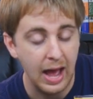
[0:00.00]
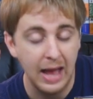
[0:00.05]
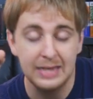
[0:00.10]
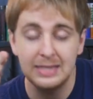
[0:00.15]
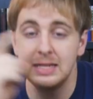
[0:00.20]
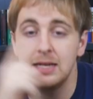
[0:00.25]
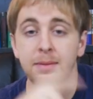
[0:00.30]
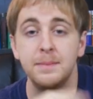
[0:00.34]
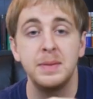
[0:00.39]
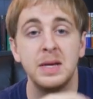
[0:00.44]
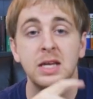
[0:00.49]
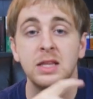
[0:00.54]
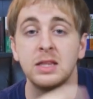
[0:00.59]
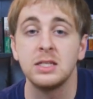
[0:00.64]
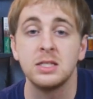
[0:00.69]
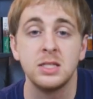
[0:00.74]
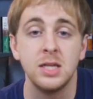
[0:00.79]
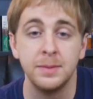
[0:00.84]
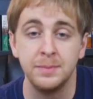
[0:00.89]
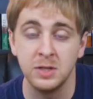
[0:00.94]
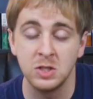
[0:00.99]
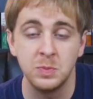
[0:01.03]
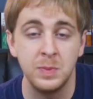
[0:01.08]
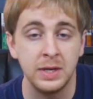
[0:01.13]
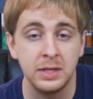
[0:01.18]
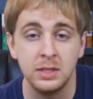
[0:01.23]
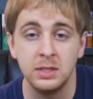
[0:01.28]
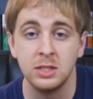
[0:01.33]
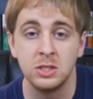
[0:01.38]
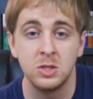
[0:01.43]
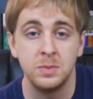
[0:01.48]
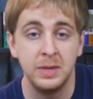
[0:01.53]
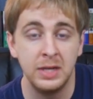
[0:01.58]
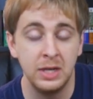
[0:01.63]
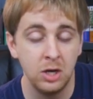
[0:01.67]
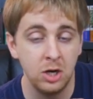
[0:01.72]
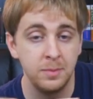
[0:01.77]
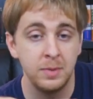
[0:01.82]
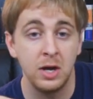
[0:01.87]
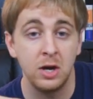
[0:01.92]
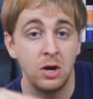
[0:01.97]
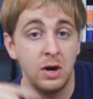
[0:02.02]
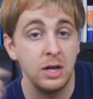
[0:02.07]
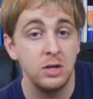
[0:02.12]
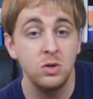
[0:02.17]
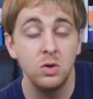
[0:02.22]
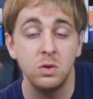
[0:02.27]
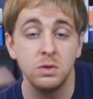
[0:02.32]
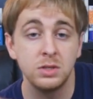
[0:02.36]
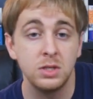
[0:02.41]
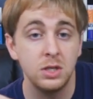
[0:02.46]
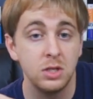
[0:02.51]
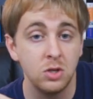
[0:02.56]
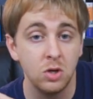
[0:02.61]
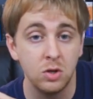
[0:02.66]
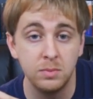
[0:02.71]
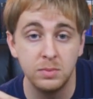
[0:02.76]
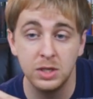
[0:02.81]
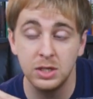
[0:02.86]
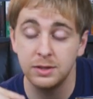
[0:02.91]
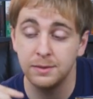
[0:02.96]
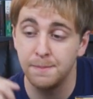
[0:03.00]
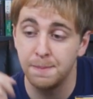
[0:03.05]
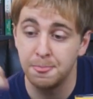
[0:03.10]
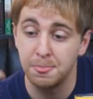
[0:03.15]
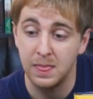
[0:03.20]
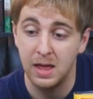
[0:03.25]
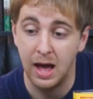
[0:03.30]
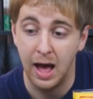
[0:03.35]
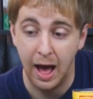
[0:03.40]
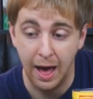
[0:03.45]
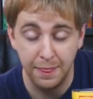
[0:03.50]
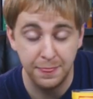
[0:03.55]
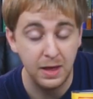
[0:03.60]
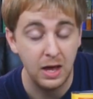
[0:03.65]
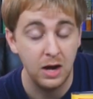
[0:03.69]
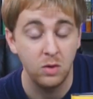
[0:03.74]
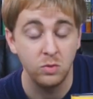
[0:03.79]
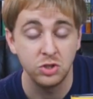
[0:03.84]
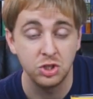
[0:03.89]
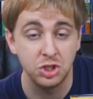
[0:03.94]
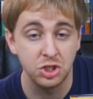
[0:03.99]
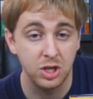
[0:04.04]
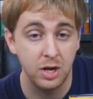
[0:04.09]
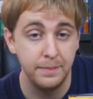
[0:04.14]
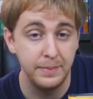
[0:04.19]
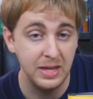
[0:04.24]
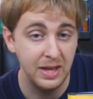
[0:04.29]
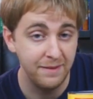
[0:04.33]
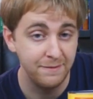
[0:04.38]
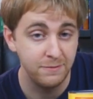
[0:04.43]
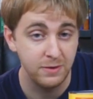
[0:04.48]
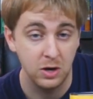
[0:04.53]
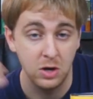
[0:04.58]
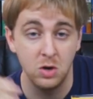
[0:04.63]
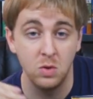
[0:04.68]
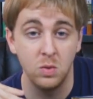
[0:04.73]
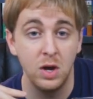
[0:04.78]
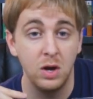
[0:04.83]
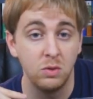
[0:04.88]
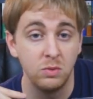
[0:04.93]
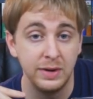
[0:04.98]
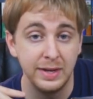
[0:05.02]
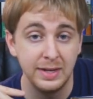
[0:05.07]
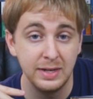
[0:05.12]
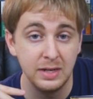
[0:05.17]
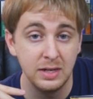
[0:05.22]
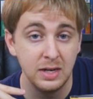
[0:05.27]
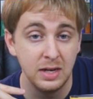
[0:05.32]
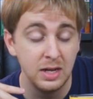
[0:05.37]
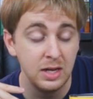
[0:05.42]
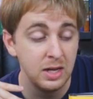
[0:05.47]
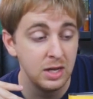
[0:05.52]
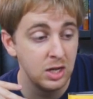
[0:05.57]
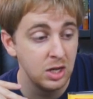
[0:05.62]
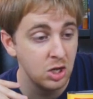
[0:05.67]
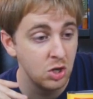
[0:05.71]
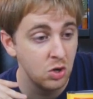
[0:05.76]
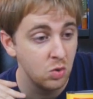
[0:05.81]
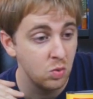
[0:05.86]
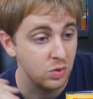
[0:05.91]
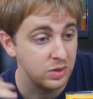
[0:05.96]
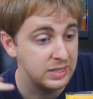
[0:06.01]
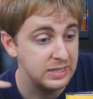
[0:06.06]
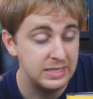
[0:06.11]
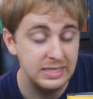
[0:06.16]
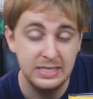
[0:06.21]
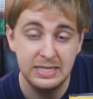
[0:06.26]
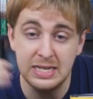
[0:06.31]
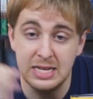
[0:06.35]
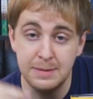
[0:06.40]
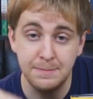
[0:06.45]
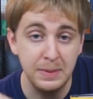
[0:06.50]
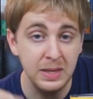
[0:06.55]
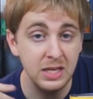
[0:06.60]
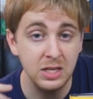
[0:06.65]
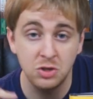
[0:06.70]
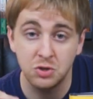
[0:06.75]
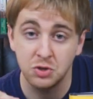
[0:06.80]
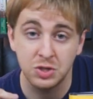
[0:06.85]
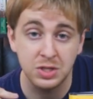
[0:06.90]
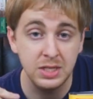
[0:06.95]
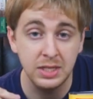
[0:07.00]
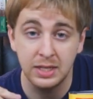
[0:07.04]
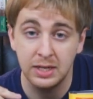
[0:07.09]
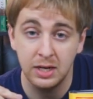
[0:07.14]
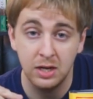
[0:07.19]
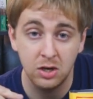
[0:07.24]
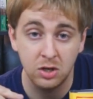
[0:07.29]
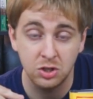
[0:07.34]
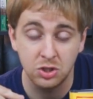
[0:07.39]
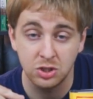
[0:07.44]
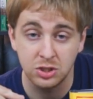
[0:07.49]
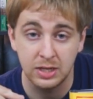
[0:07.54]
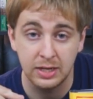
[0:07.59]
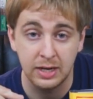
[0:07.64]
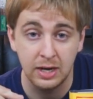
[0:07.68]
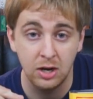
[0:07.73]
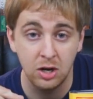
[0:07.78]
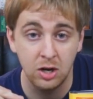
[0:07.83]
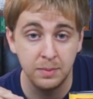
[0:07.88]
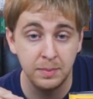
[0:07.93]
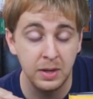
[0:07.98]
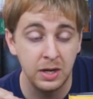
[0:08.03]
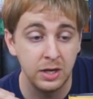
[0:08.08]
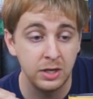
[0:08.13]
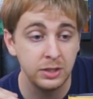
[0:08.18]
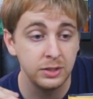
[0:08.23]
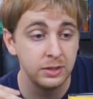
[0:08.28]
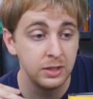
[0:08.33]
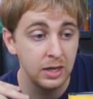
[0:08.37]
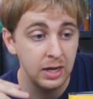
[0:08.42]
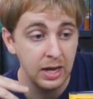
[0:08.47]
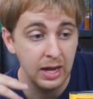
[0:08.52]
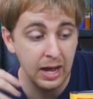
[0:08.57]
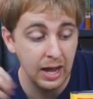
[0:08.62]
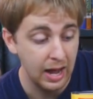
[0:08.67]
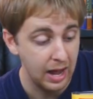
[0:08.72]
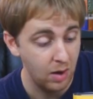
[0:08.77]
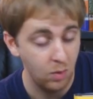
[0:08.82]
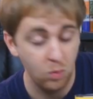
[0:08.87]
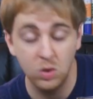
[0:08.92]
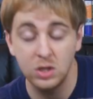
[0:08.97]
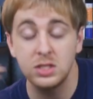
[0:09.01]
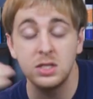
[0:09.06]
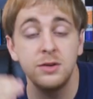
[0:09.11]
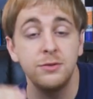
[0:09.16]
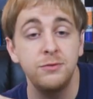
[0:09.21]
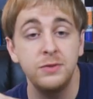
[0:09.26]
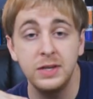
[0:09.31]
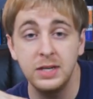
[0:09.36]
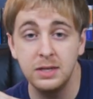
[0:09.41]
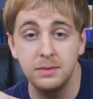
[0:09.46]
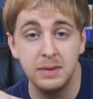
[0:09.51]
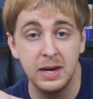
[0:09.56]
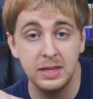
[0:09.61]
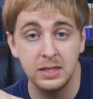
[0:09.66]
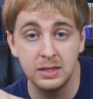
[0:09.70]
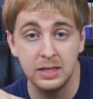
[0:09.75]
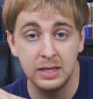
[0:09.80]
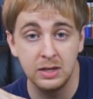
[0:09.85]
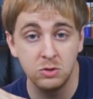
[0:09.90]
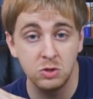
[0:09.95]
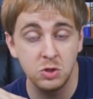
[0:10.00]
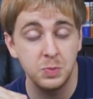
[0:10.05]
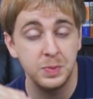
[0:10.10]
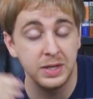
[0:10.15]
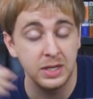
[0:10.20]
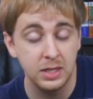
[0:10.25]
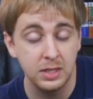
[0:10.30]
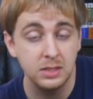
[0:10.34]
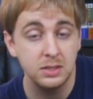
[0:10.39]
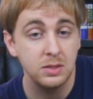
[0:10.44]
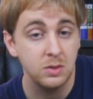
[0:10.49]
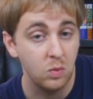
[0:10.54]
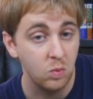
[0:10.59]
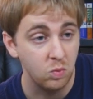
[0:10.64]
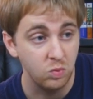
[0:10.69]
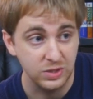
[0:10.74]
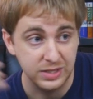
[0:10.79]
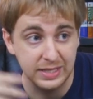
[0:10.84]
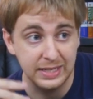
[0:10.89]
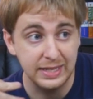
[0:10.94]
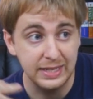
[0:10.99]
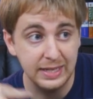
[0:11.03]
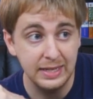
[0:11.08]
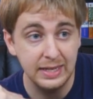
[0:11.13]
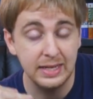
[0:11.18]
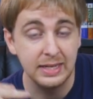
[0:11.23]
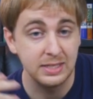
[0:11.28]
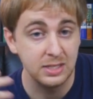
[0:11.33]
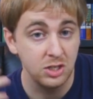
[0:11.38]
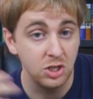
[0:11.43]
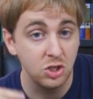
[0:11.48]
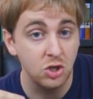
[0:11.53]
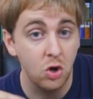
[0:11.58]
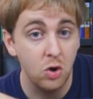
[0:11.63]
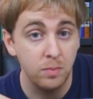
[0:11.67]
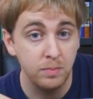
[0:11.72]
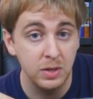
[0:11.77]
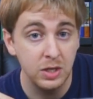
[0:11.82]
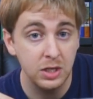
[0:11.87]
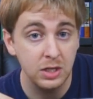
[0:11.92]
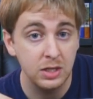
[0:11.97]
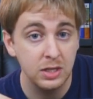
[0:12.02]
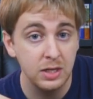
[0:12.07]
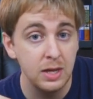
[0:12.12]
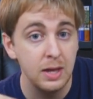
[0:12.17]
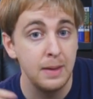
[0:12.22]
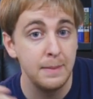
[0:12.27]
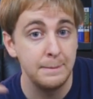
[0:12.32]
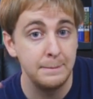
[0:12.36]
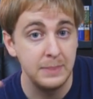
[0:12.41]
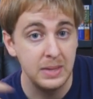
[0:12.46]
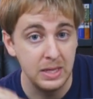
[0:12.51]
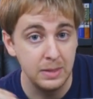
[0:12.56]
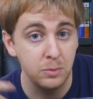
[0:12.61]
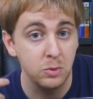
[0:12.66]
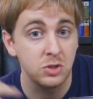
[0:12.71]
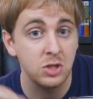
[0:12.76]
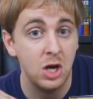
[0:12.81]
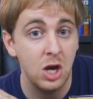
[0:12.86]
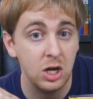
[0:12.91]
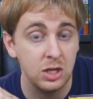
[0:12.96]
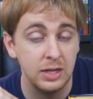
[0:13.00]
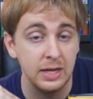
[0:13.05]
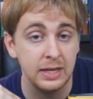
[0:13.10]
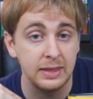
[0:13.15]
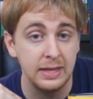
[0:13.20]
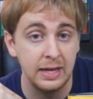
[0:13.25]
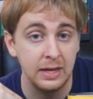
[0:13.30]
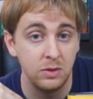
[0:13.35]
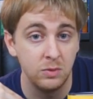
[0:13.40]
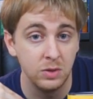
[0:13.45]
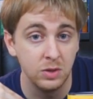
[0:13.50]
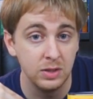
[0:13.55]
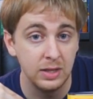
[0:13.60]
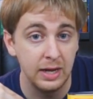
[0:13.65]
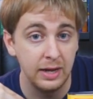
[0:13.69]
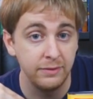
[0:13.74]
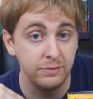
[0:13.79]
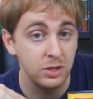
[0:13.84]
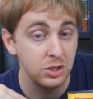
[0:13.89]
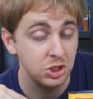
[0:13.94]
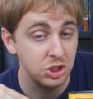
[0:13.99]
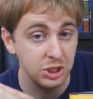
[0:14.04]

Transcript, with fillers: I didn't pick this up expecting this to be Harry Potter. I knew it was an adult book. I thought it was just going to be a very well written, with deep, interesting characters like Harry Potter. I wasn't offended by the language because, once again, it's an adult book. People talk like that in real life.